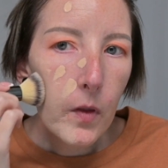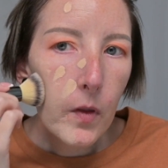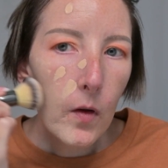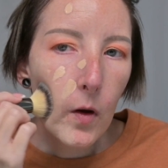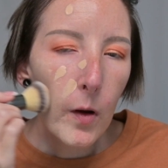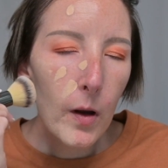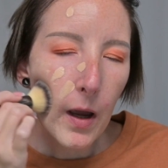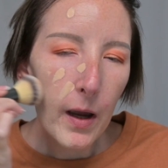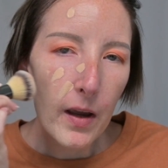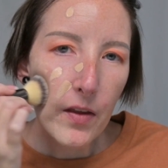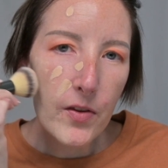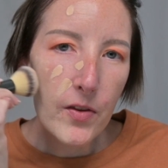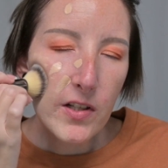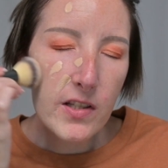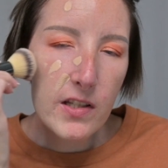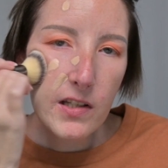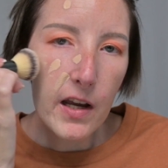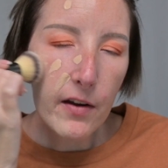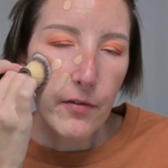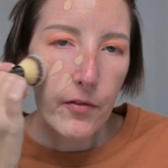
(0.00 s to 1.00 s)
Okay,
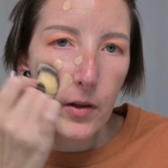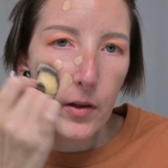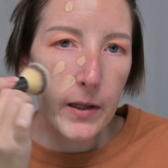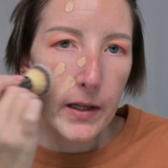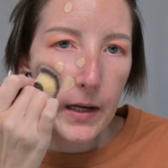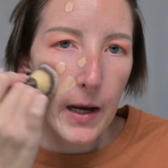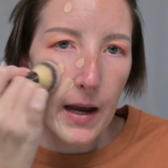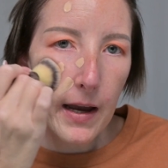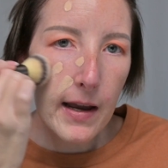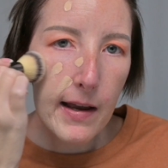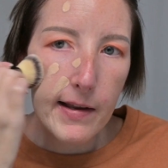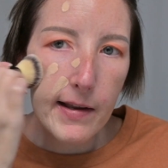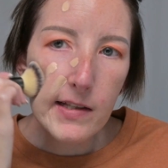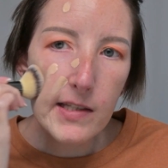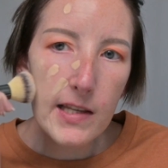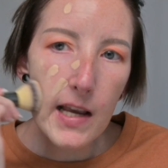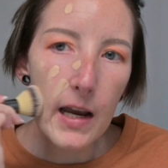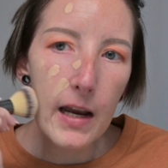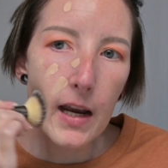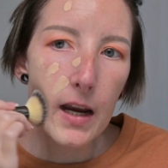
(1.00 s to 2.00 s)
this definitely has
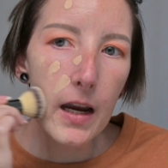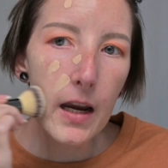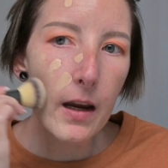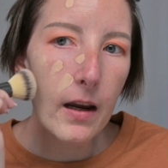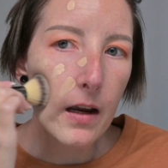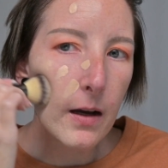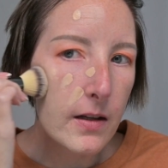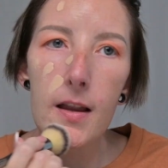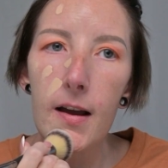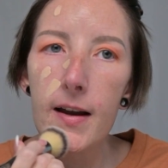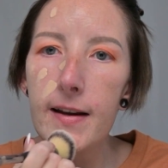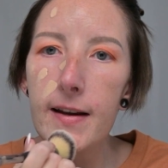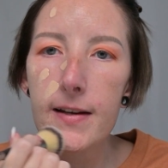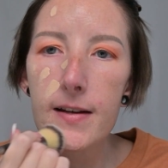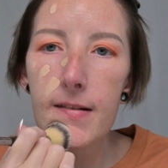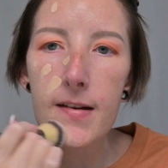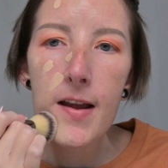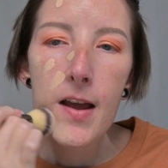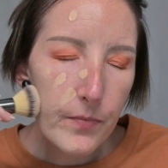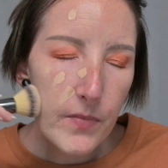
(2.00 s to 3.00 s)
a light
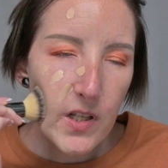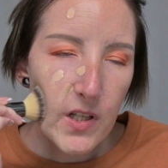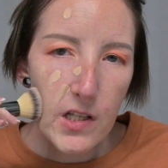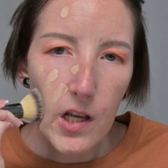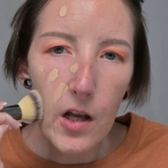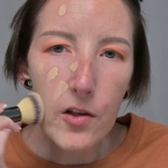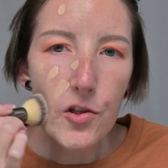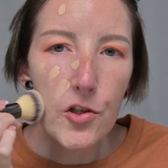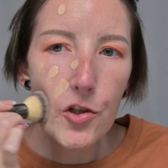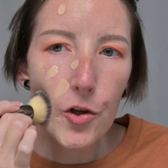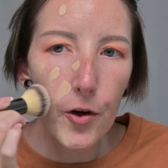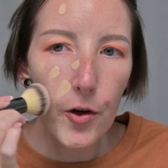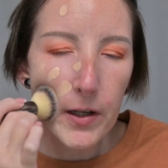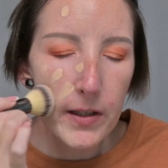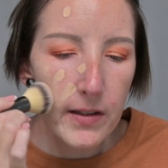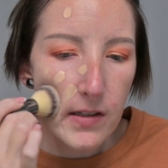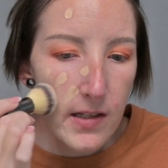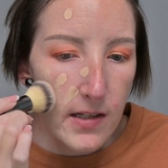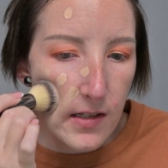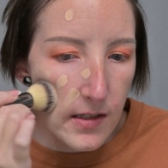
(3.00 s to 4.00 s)

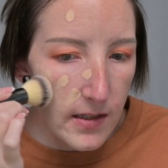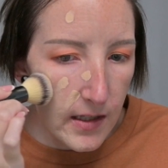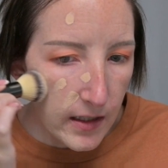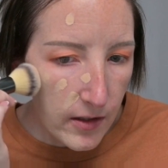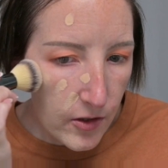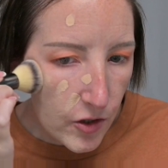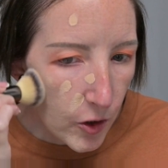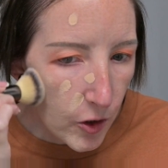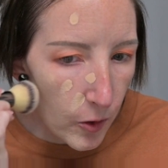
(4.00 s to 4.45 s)
sunscreen scent to